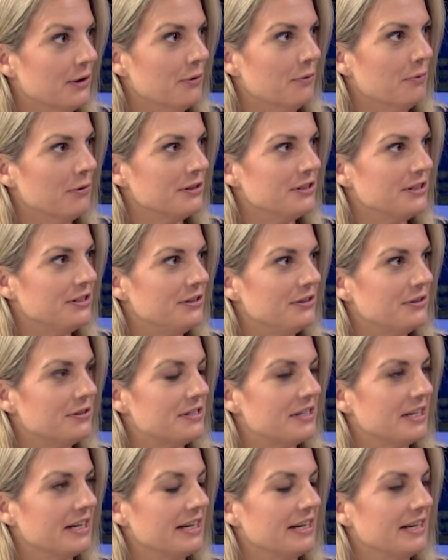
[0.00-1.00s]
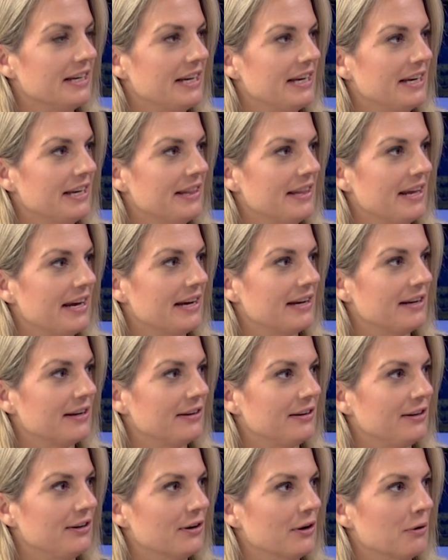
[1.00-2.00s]
What did you see and hear there?
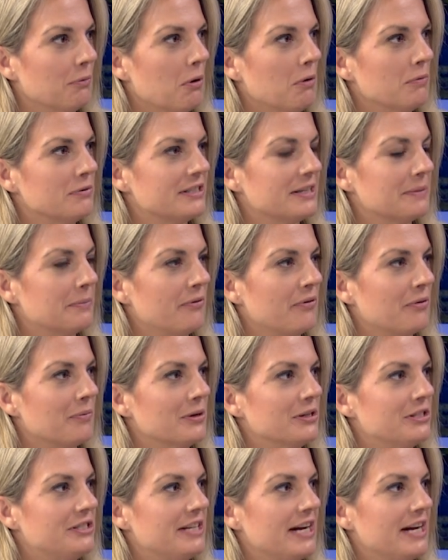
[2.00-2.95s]
You know, what were some of the most